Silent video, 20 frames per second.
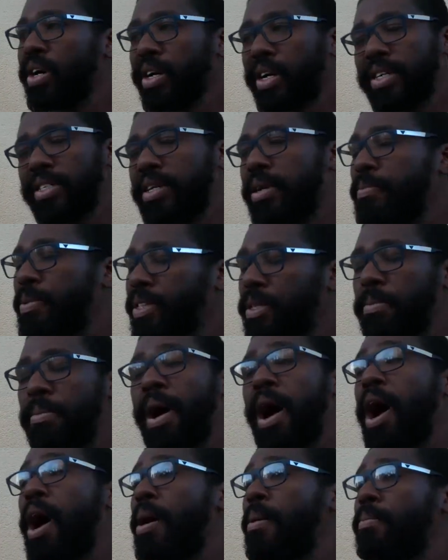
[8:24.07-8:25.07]
cause, but the
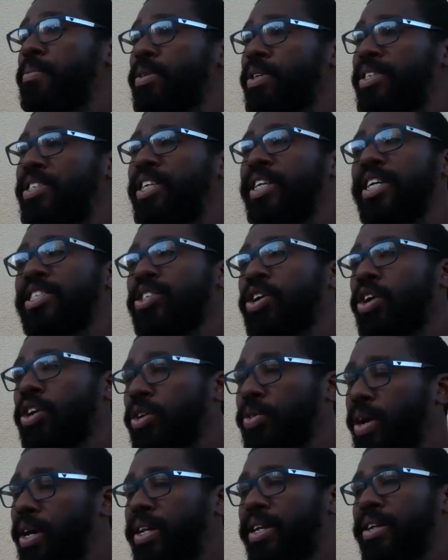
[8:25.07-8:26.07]
mom, she gets all the
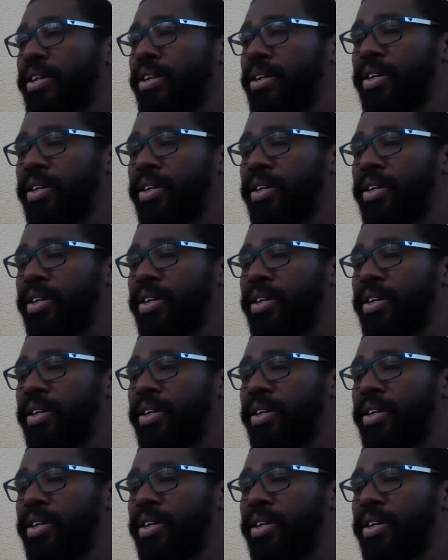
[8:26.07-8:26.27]
credit.